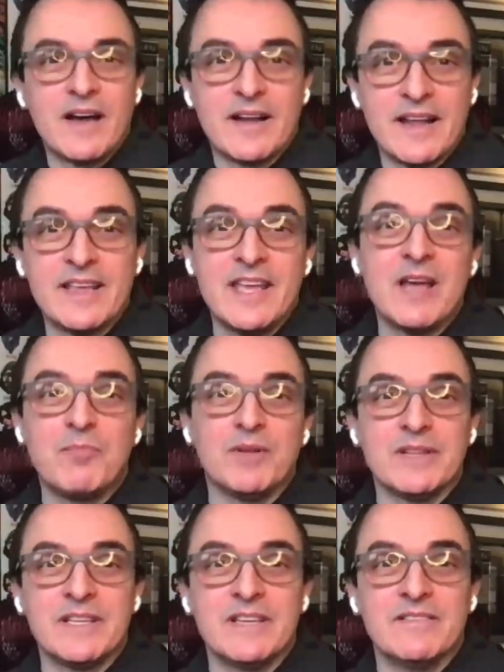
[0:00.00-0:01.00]
I can't
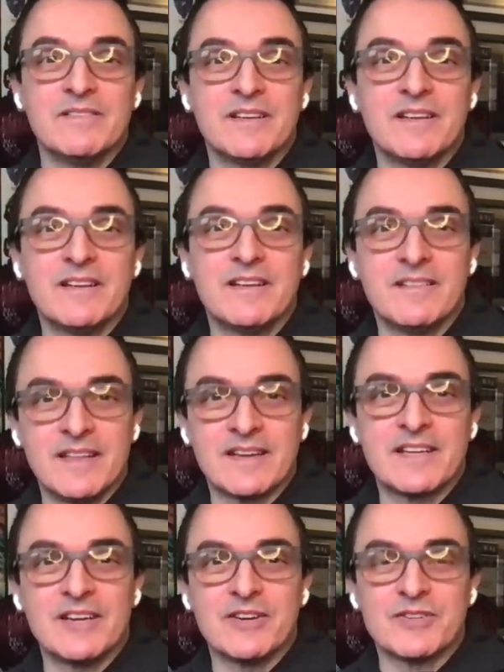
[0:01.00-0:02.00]
believe that
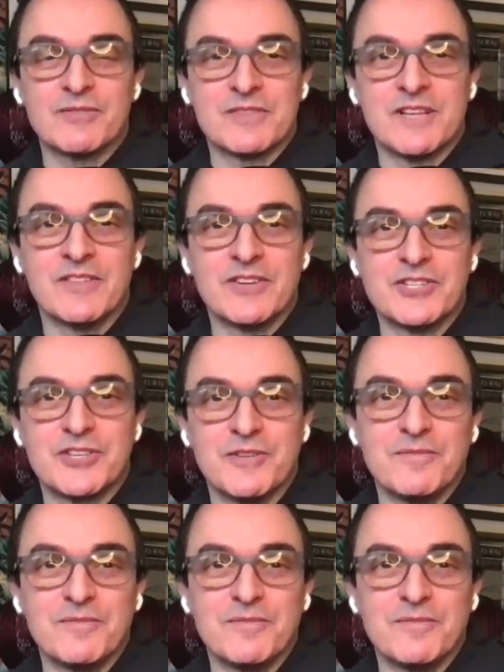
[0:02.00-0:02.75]
character is on this show.